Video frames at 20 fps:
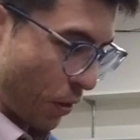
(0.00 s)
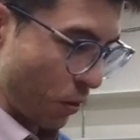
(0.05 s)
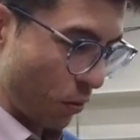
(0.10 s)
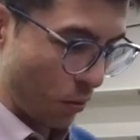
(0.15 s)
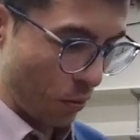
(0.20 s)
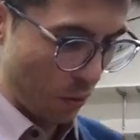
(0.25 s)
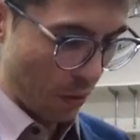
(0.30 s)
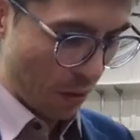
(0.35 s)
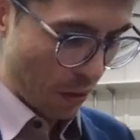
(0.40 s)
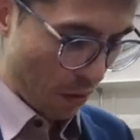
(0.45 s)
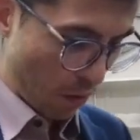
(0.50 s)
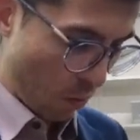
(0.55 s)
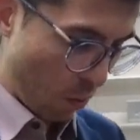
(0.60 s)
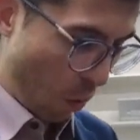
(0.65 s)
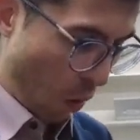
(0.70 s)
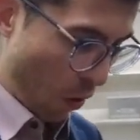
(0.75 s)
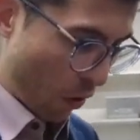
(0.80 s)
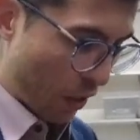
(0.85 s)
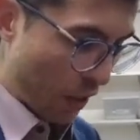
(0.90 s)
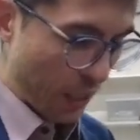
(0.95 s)
do
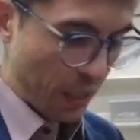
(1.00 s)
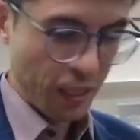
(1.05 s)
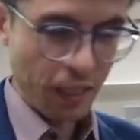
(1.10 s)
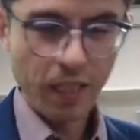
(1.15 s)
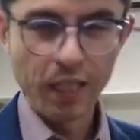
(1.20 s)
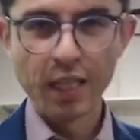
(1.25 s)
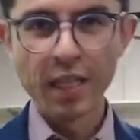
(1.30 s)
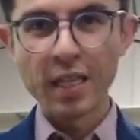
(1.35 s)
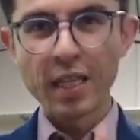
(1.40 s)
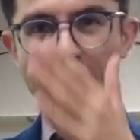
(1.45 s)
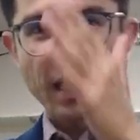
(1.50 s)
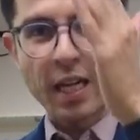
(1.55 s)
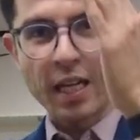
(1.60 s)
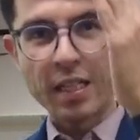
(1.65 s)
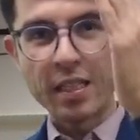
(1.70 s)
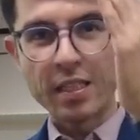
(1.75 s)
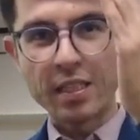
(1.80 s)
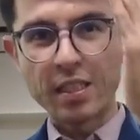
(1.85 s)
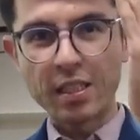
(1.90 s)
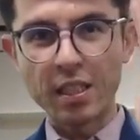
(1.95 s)
walking
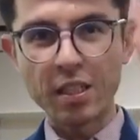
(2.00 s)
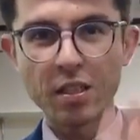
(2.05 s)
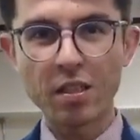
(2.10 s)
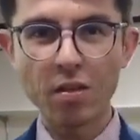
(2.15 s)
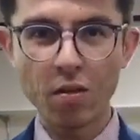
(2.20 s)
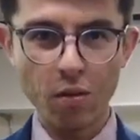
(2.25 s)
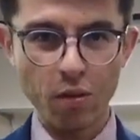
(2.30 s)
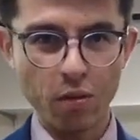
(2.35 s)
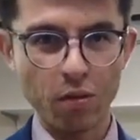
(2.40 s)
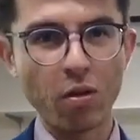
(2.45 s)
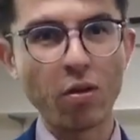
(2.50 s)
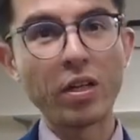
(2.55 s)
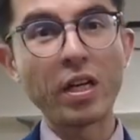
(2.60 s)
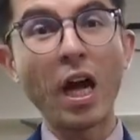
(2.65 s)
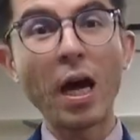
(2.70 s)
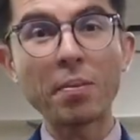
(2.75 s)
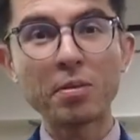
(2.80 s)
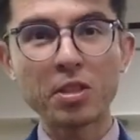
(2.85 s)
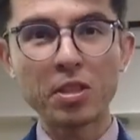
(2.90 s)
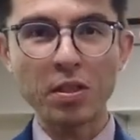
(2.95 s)
and sit or going
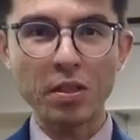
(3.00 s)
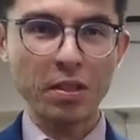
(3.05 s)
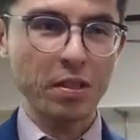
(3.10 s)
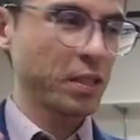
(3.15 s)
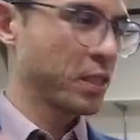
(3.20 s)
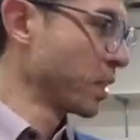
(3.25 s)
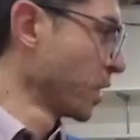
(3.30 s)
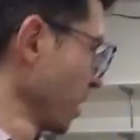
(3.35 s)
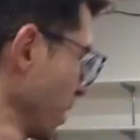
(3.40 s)
upstairs,